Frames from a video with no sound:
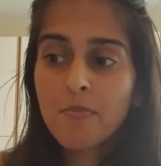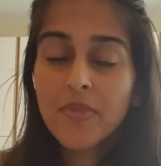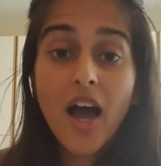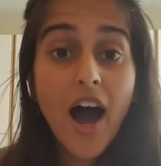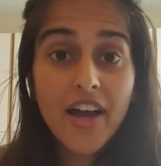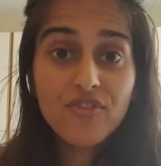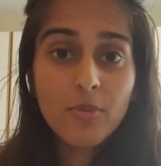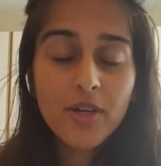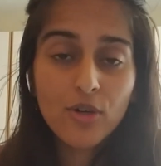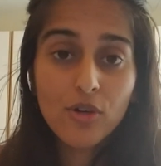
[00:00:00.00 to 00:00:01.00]
hide from
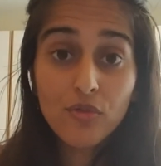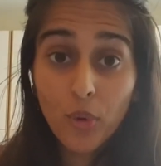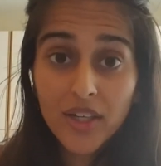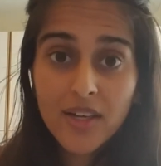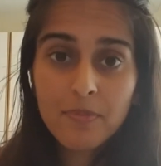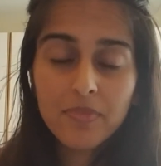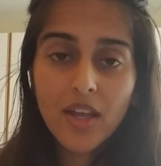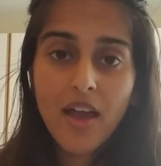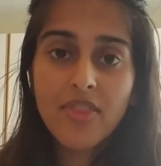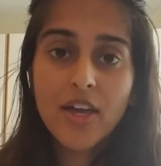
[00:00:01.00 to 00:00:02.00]
it or avoid it,
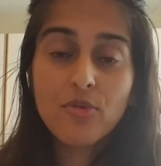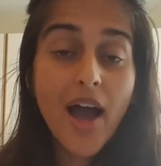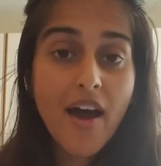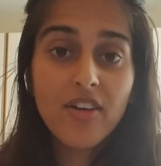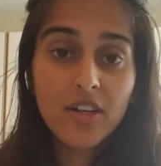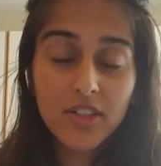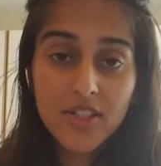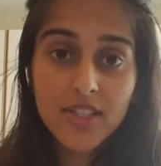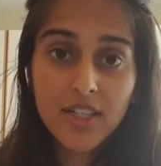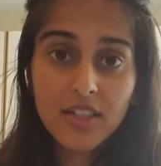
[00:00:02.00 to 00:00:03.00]
and that you have a
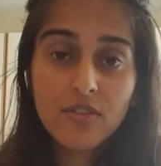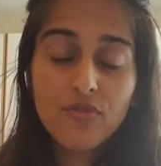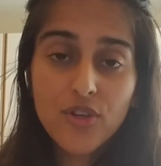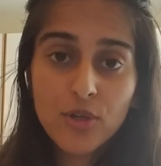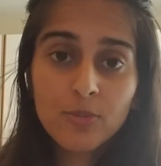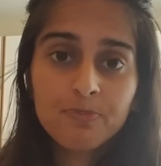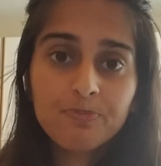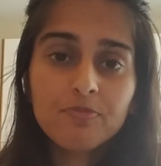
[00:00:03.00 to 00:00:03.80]
holistic view.